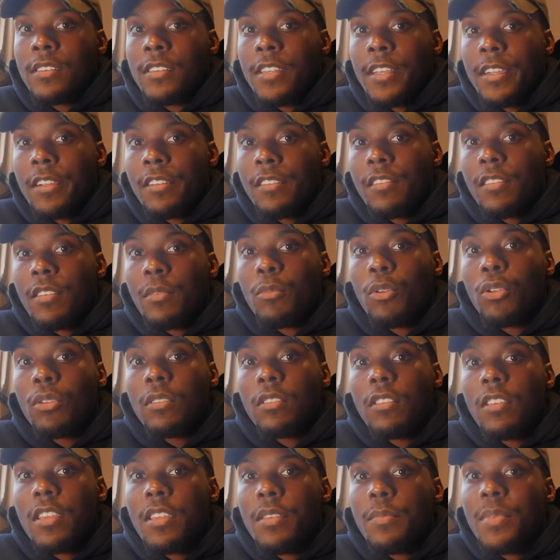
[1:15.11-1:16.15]
ticker symbol
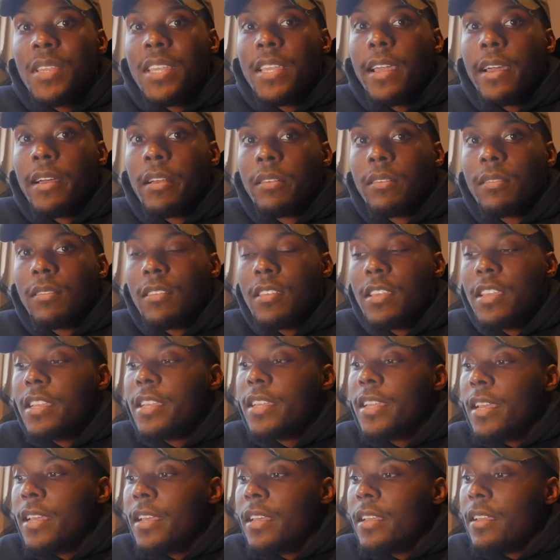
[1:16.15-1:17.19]
TBLT.